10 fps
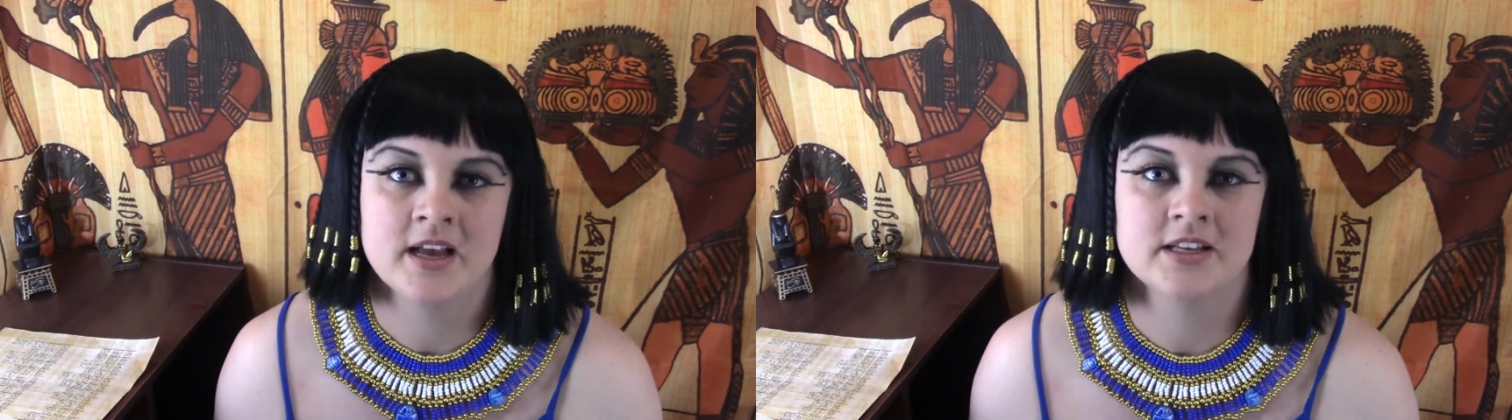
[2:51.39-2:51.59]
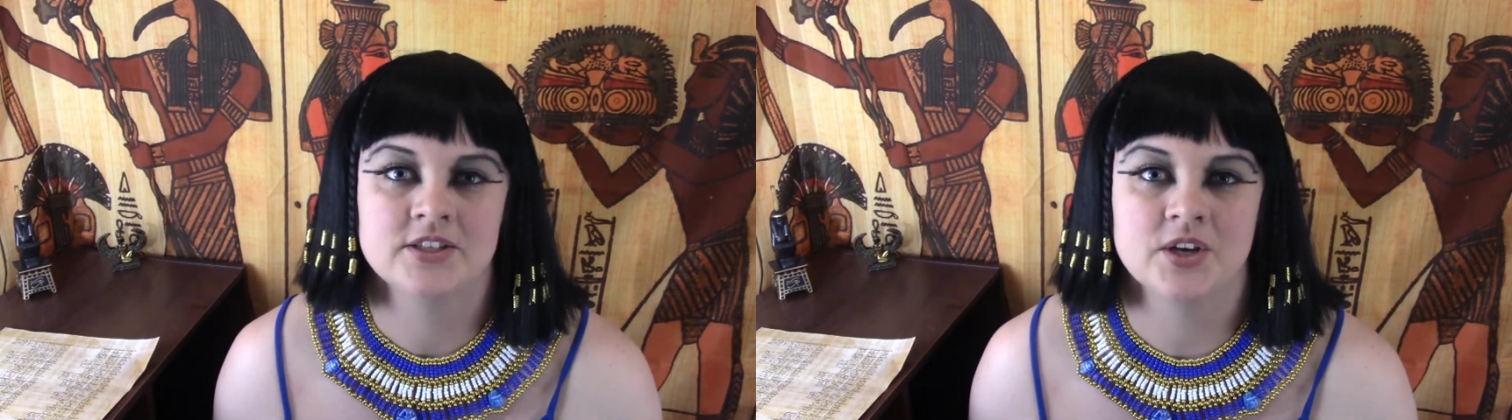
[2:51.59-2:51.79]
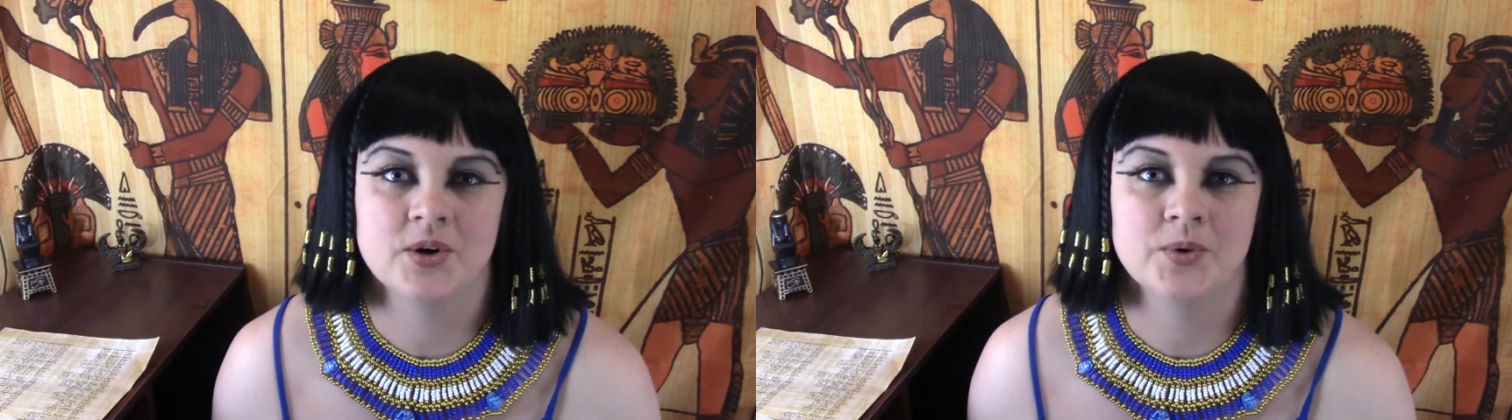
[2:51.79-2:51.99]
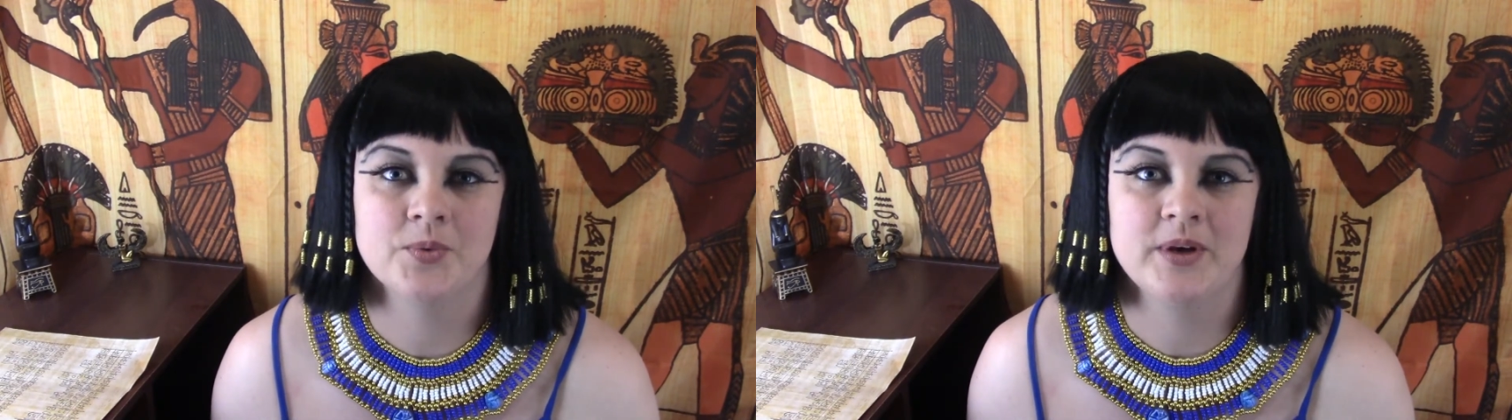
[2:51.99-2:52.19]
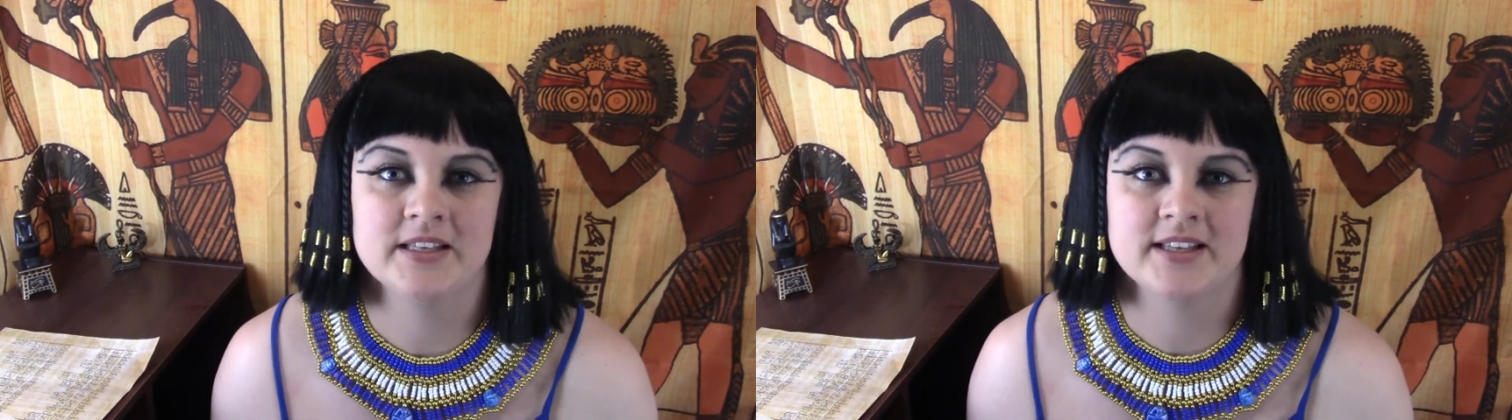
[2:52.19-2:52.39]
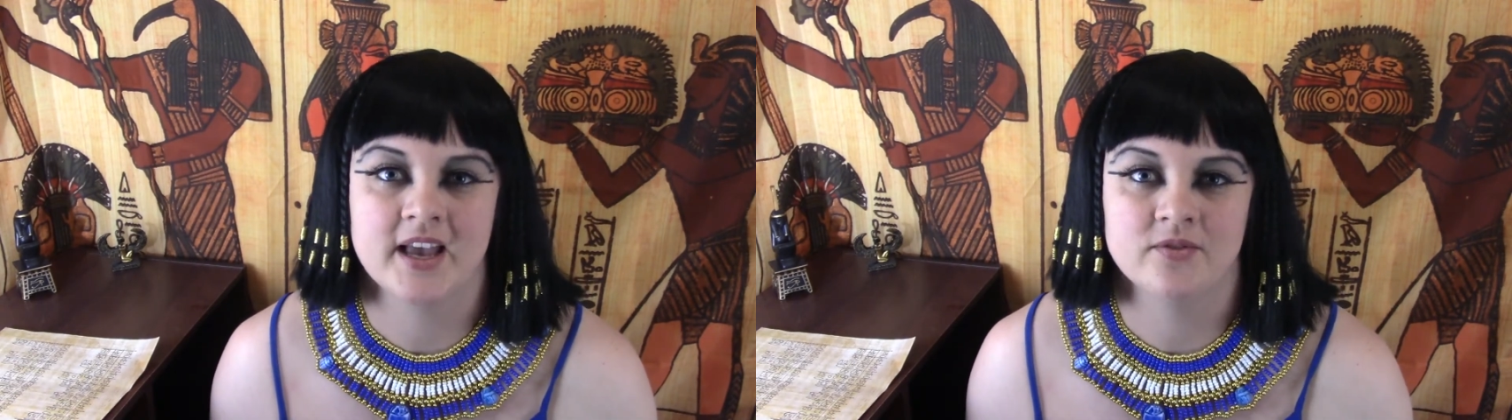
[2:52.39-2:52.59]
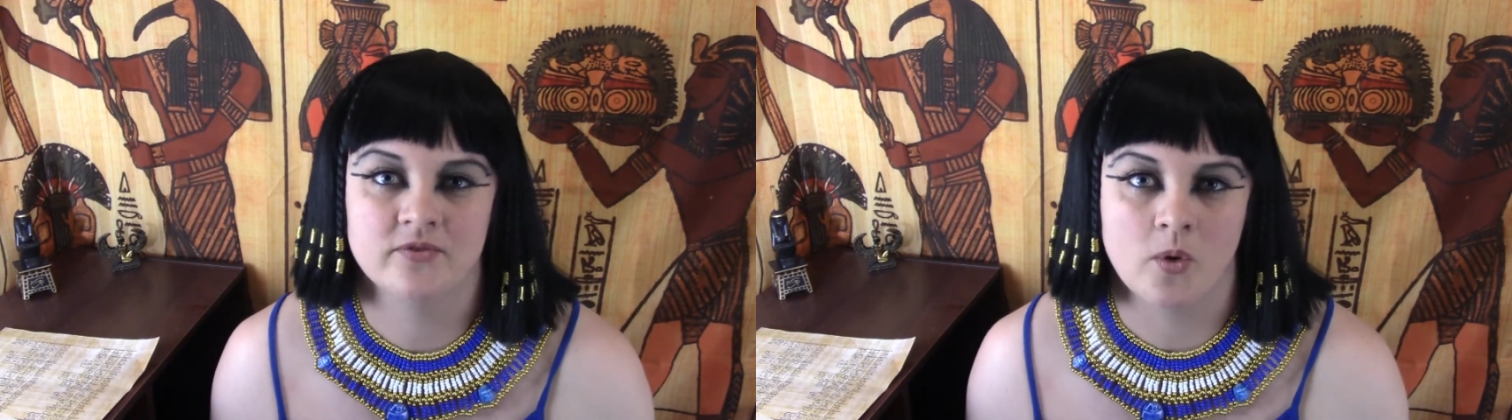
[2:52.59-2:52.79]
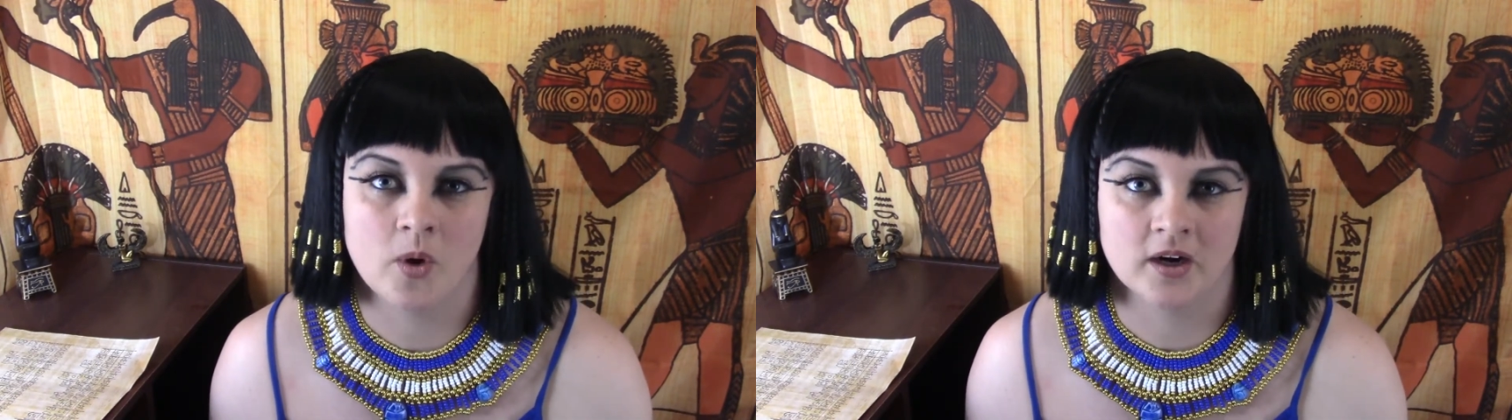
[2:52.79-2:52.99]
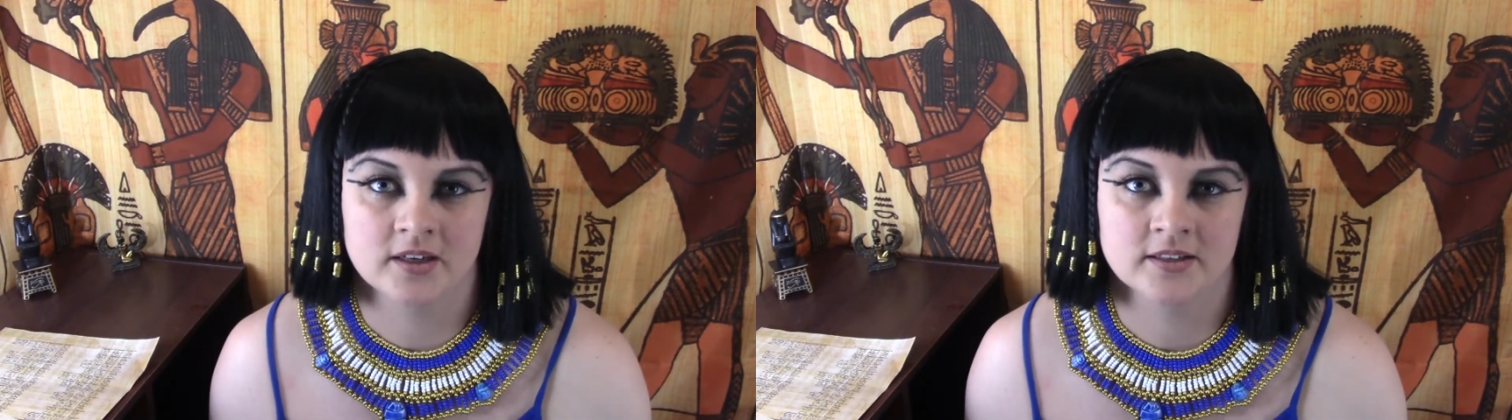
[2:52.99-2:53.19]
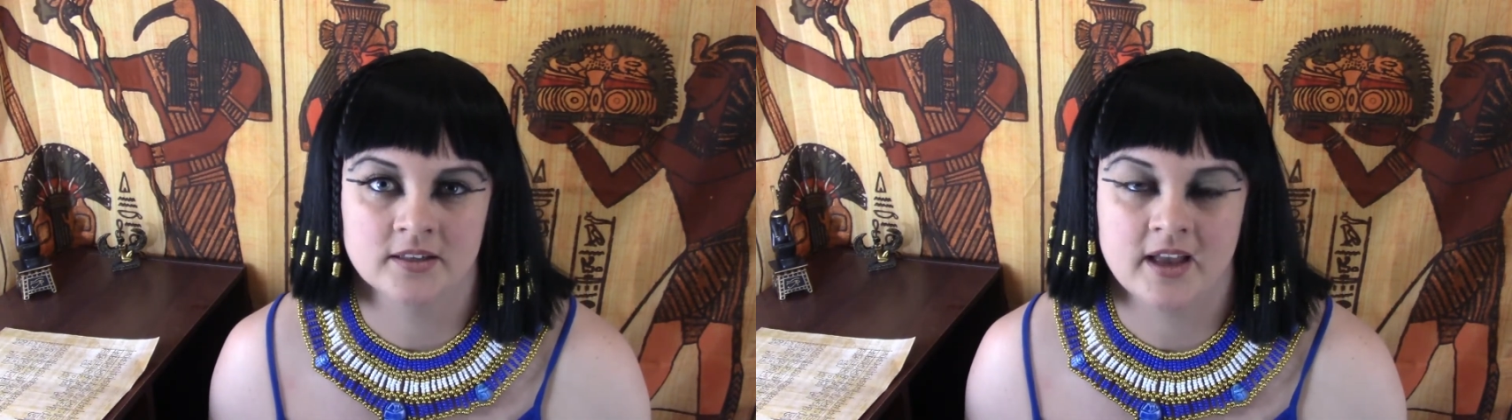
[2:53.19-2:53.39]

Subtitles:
So we say 4